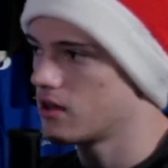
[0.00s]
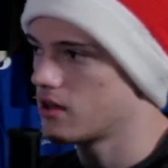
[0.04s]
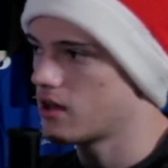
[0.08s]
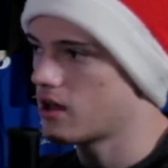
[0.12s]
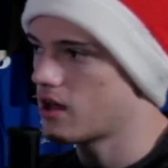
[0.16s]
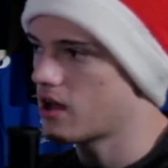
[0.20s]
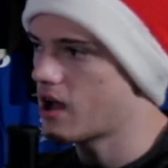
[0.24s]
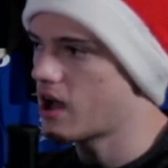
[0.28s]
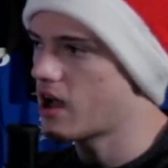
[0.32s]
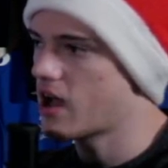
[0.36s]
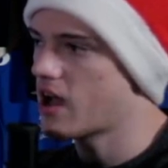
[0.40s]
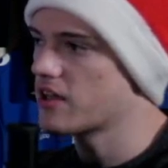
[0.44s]

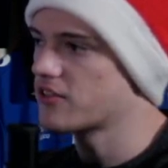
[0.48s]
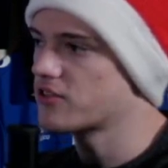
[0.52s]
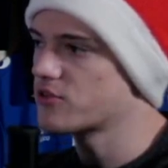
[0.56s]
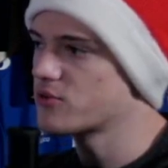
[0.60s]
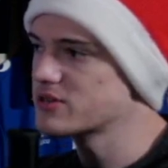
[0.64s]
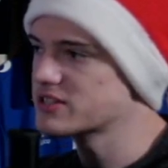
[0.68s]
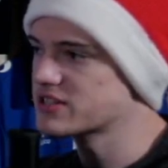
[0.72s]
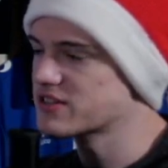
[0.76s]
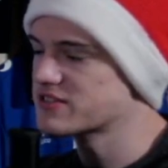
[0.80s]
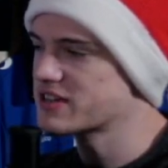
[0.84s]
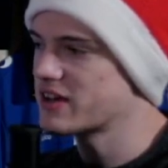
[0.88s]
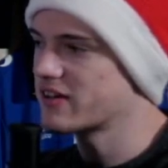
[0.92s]
at the
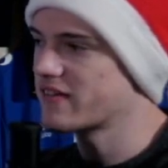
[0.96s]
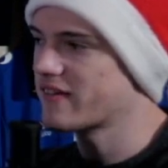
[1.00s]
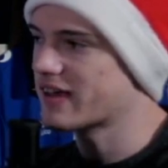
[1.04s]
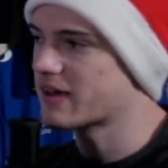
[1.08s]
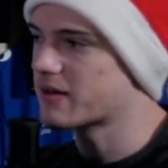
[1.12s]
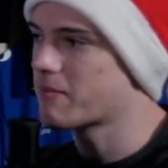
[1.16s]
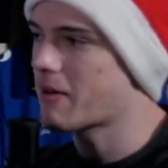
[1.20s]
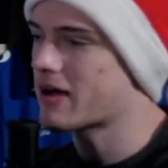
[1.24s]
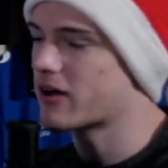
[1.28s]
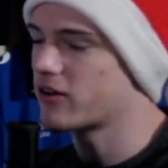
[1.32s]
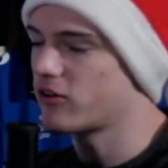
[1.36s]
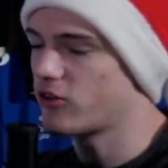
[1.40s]
risk of sounding like
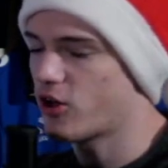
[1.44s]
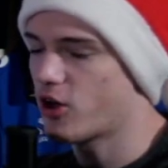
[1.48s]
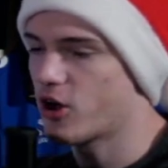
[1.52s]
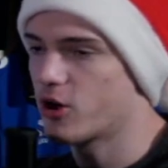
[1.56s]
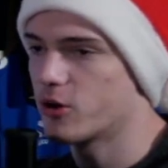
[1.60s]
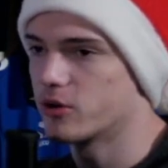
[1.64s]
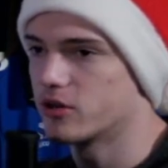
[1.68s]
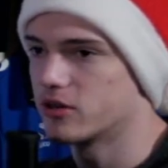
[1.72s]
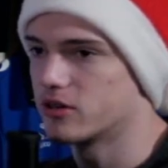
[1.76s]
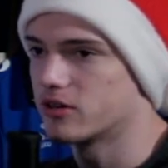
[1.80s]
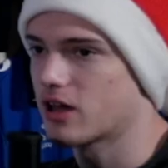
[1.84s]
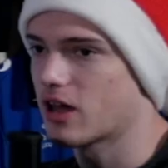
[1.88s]
Michael
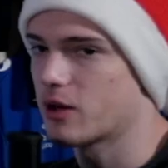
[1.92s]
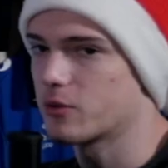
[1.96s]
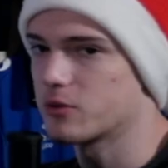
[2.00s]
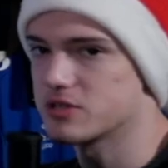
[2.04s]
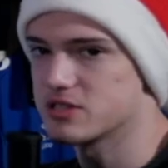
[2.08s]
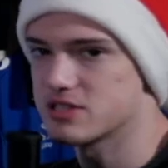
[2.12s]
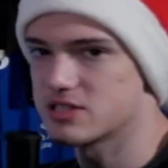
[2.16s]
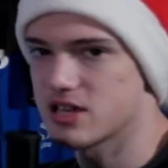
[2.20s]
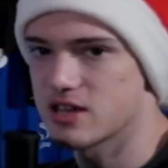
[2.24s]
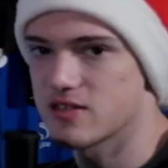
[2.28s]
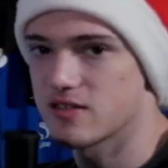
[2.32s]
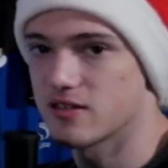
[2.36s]
Owen, I will
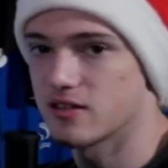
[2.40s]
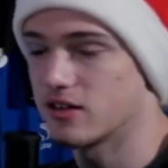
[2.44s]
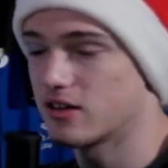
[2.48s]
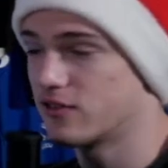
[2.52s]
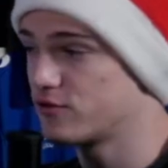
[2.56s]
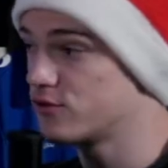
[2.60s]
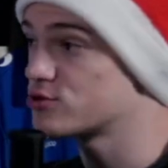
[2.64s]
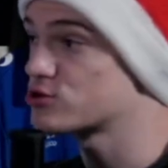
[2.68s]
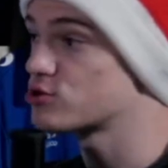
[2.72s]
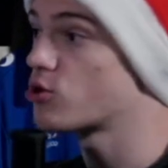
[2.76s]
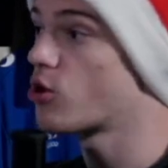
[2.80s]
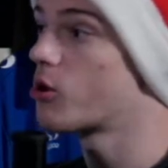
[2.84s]
say that if
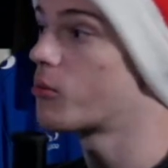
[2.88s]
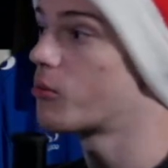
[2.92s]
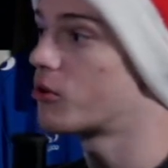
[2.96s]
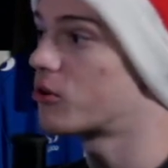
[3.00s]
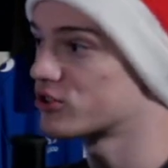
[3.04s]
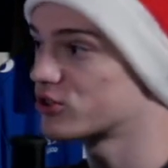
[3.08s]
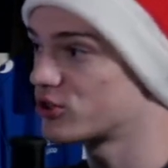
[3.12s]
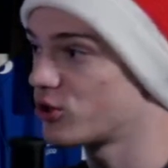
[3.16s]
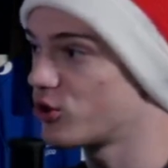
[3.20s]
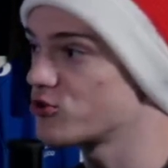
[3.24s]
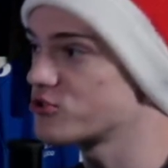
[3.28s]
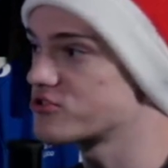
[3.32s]
you score more
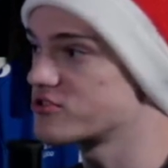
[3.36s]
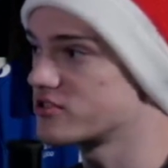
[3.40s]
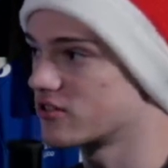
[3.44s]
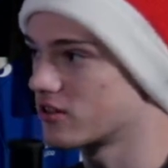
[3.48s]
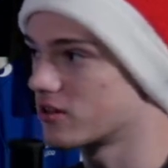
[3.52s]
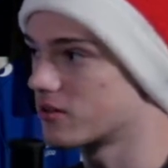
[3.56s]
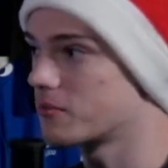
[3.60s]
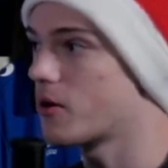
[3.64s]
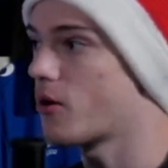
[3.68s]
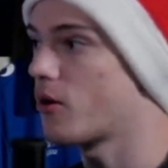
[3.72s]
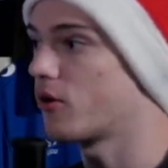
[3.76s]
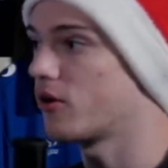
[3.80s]
goals than your
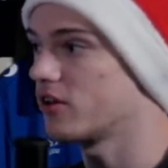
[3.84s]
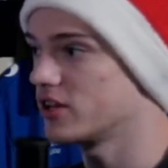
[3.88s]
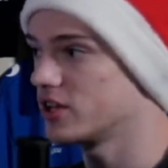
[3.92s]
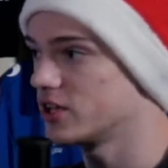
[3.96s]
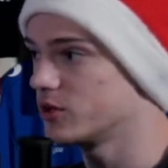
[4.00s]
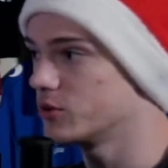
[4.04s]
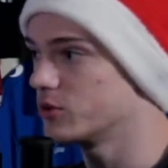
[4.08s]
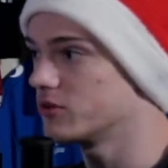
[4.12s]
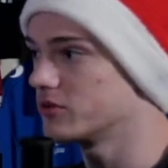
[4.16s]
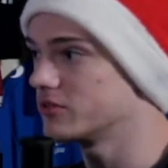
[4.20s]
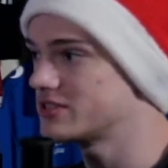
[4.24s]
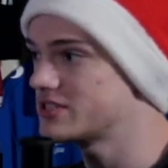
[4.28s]
opponent, you
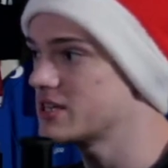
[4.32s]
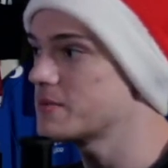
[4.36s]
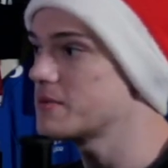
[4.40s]
will typically